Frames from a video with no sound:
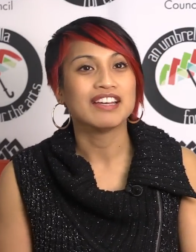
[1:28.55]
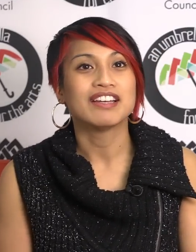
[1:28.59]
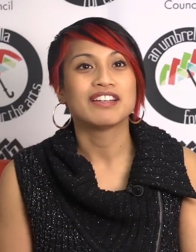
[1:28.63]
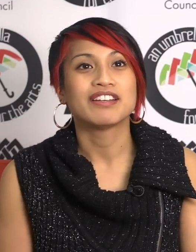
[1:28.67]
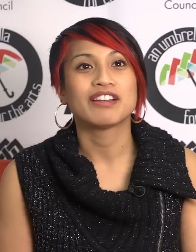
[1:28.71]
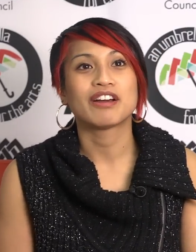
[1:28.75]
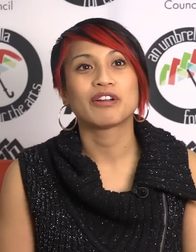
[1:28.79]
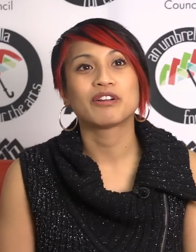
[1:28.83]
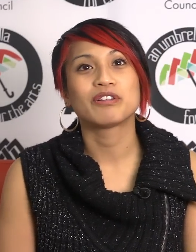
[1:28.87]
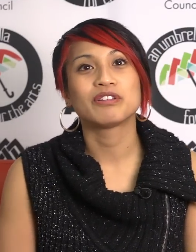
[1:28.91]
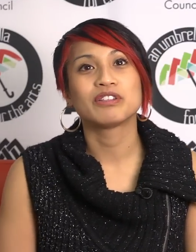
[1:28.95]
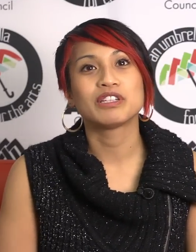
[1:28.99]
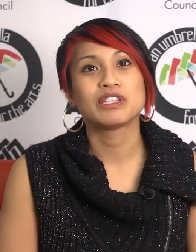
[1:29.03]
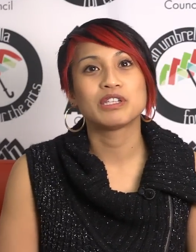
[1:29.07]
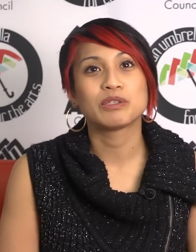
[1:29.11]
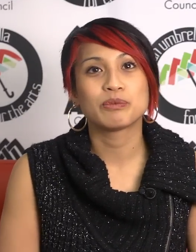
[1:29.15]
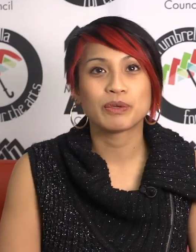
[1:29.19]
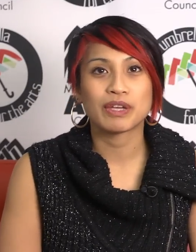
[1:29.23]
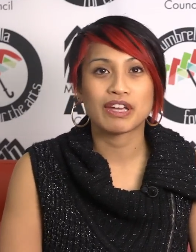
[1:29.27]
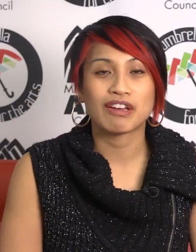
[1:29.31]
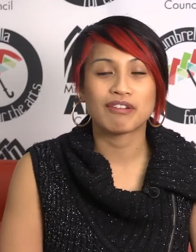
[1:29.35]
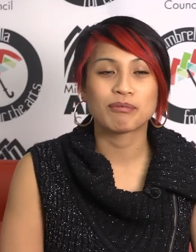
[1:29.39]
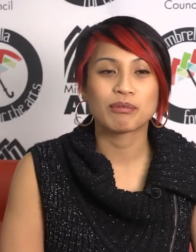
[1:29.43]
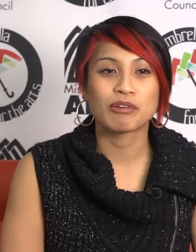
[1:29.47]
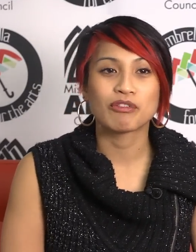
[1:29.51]
Not only do we
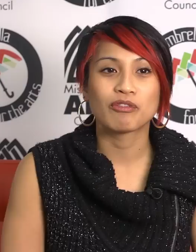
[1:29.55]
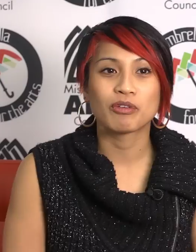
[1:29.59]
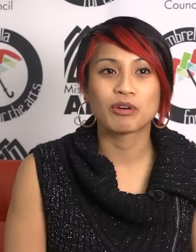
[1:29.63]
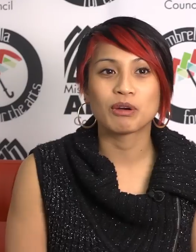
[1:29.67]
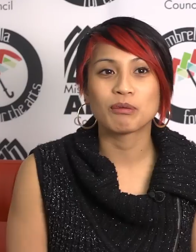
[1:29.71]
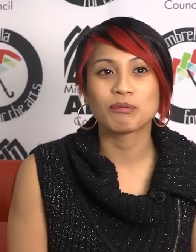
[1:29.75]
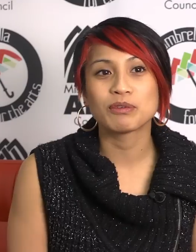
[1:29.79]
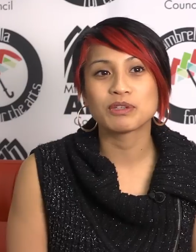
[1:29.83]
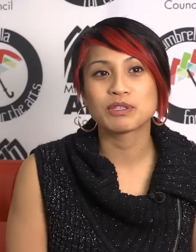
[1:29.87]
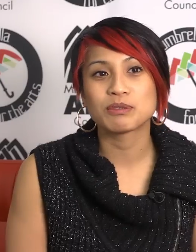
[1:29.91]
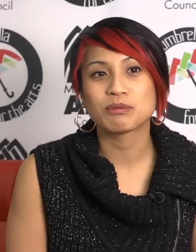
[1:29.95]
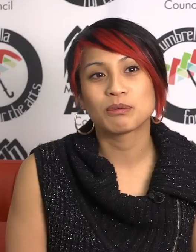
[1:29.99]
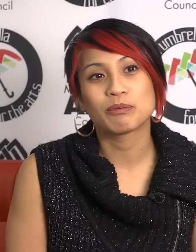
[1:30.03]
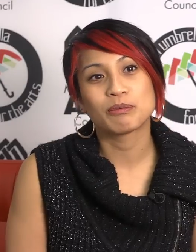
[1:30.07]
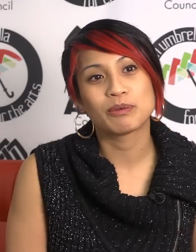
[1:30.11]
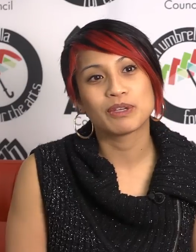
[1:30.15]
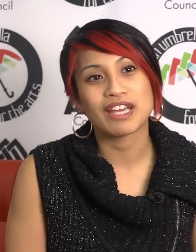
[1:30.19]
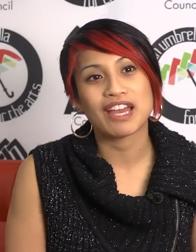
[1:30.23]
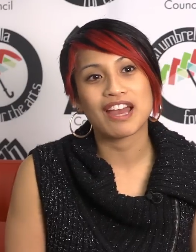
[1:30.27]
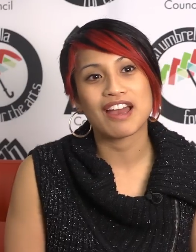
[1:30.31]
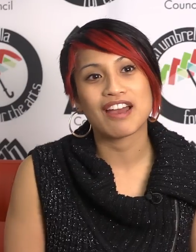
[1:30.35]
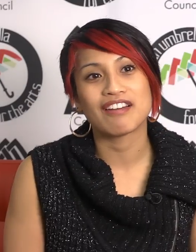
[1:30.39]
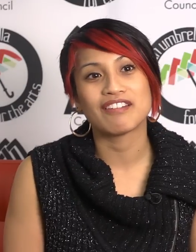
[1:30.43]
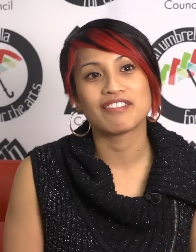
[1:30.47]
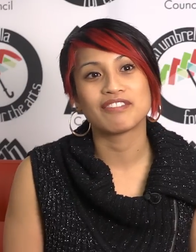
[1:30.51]
have performers, but we
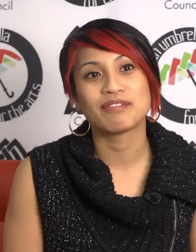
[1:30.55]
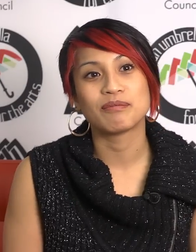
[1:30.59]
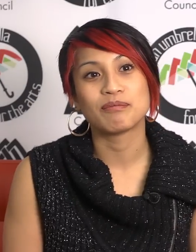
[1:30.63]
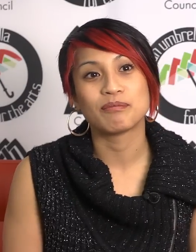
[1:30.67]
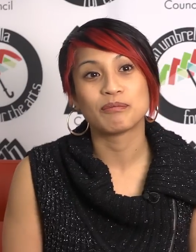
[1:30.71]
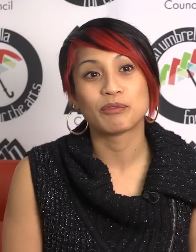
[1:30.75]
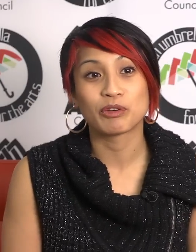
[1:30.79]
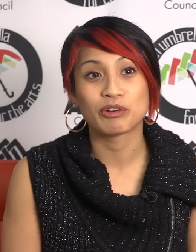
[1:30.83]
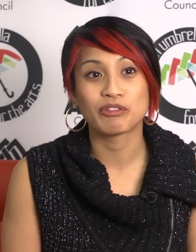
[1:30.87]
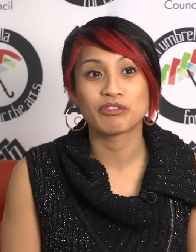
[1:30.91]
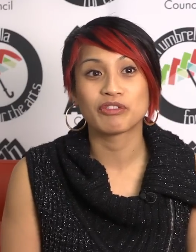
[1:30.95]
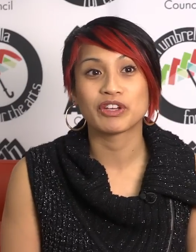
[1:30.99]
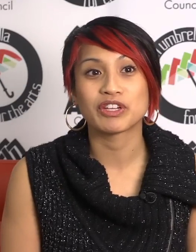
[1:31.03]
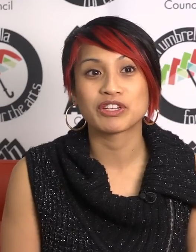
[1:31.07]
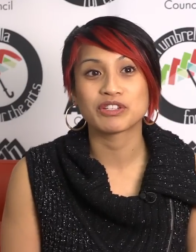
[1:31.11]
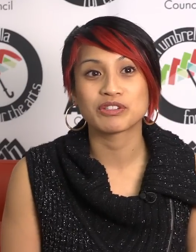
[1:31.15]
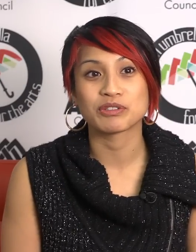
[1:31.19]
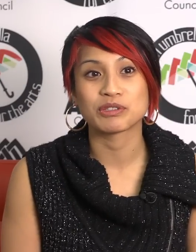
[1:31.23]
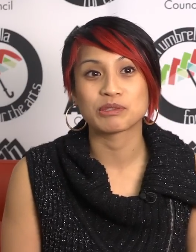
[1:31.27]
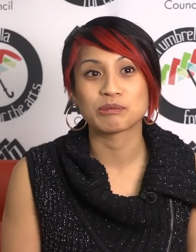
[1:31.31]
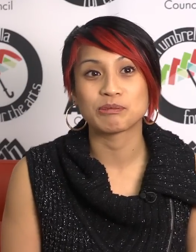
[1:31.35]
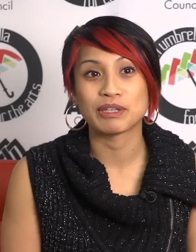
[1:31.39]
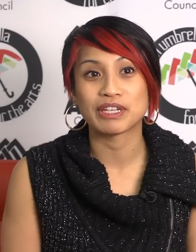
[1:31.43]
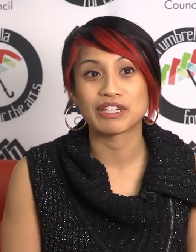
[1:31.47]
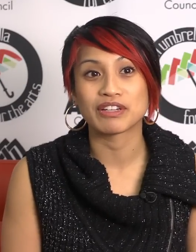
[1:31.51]
have motivational
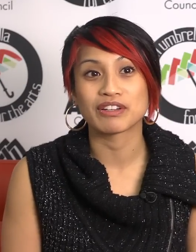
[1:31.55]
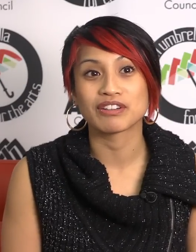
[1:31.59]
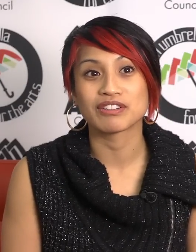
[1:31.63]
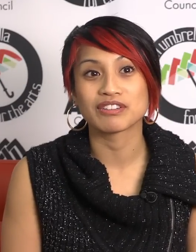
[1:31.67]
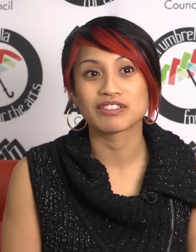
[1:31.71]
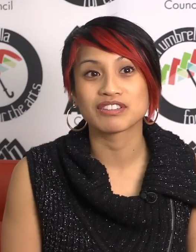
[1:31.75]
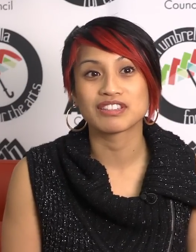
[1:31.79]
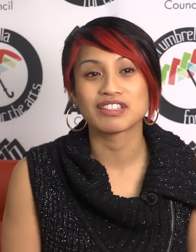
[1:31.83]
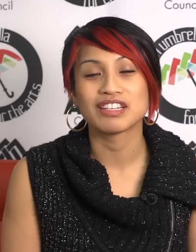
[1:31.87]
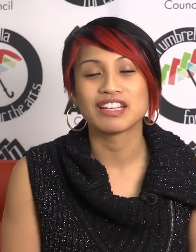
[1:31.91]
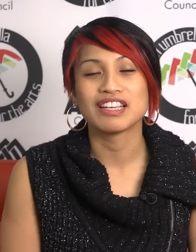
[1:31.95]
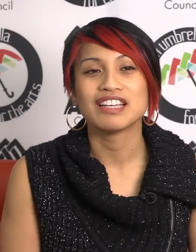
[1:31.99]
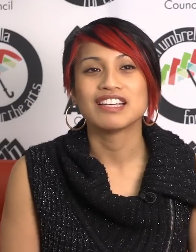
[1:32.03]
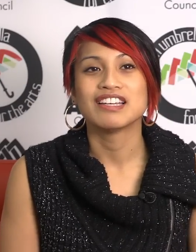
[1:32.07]
speakers.